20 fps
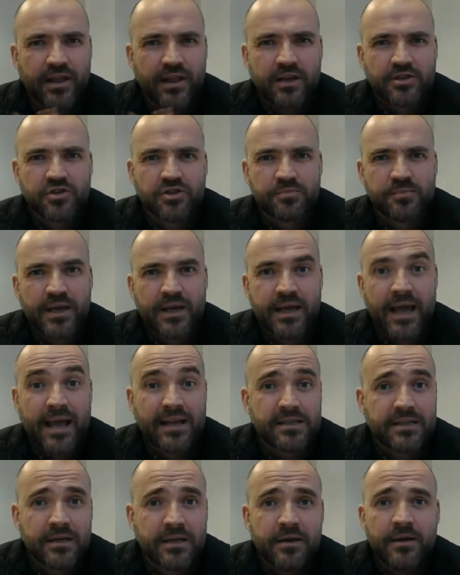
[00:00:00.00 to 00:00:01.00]
That's just me
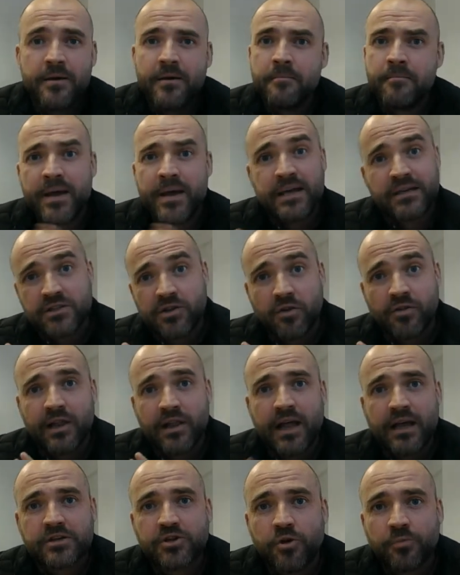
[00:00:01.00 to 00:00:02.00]
guessing based on the
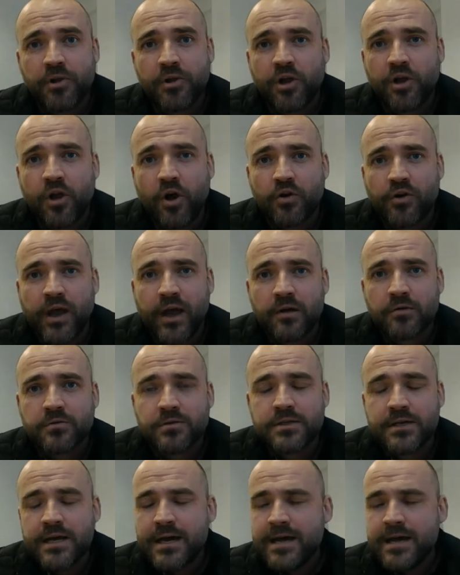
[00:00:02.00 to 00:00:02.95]
last couple of lockdowns.